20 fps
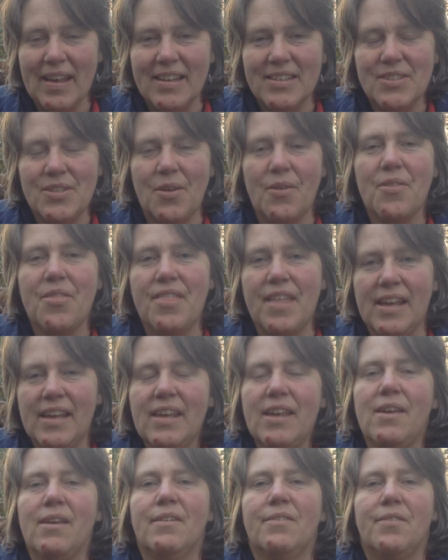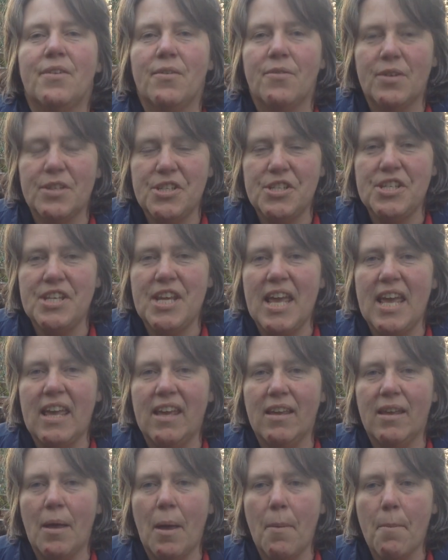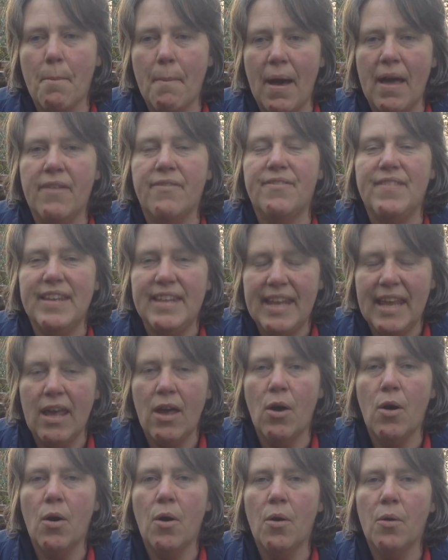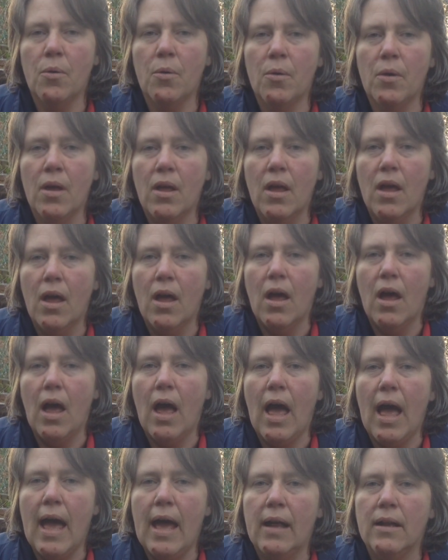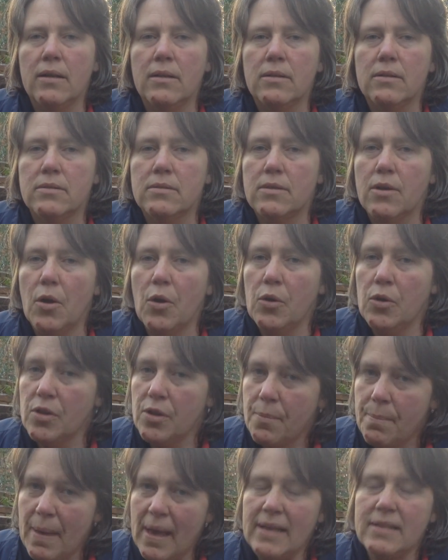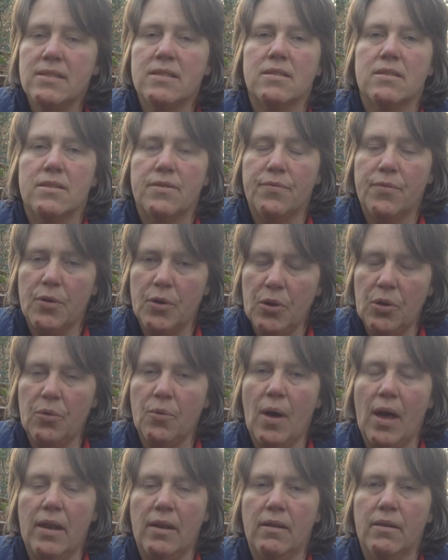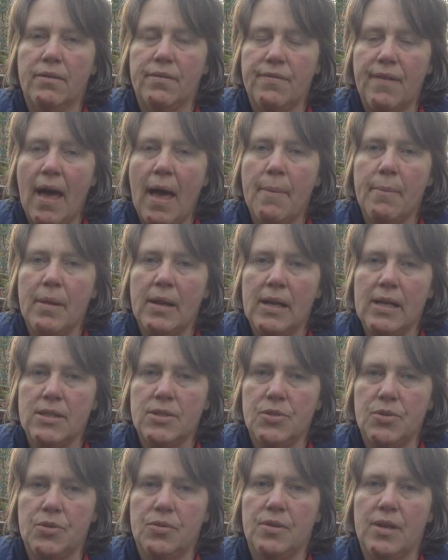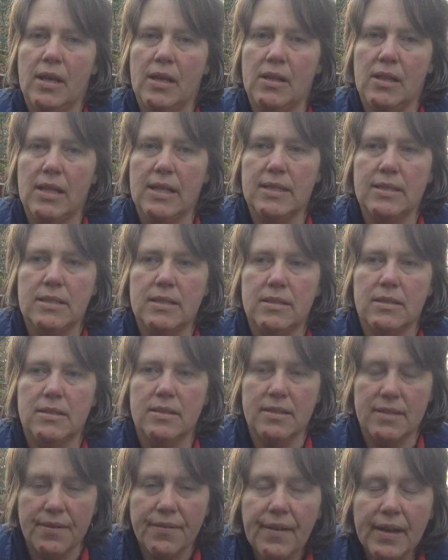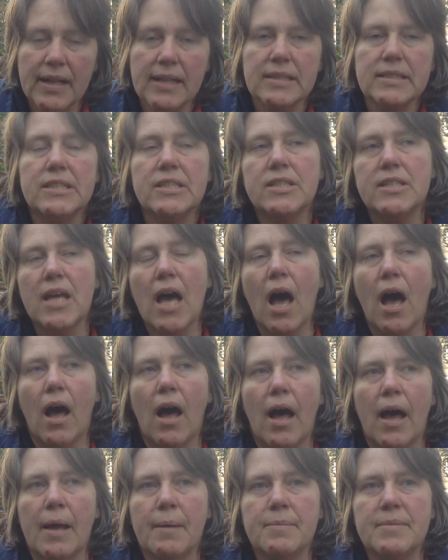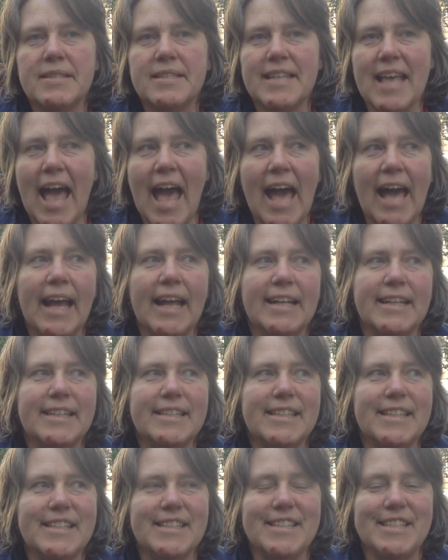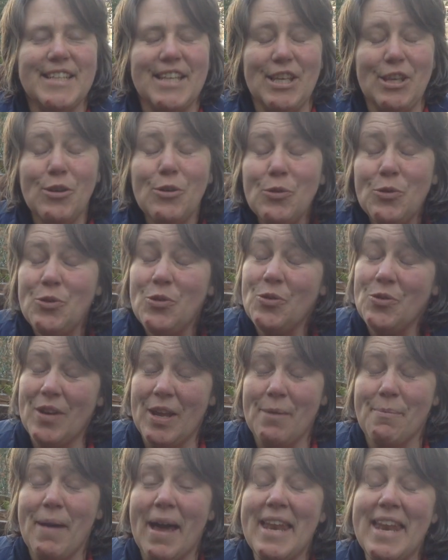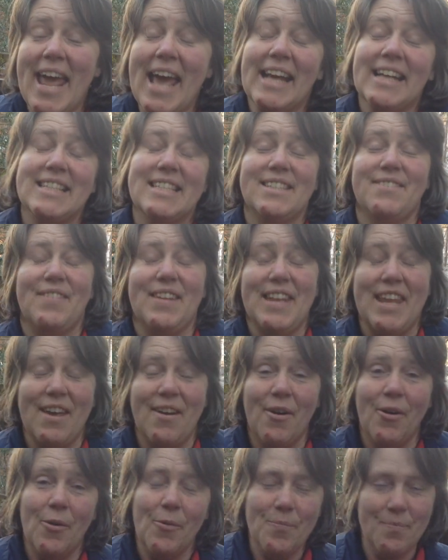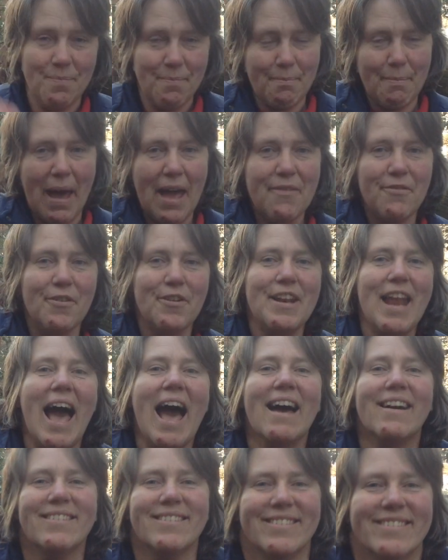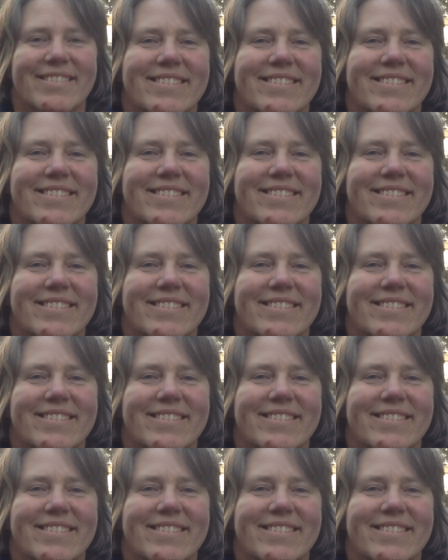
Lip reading: So thank you for watching my video, and all the best for you and your families during these difficult times, and see you during my next video. Bye for now.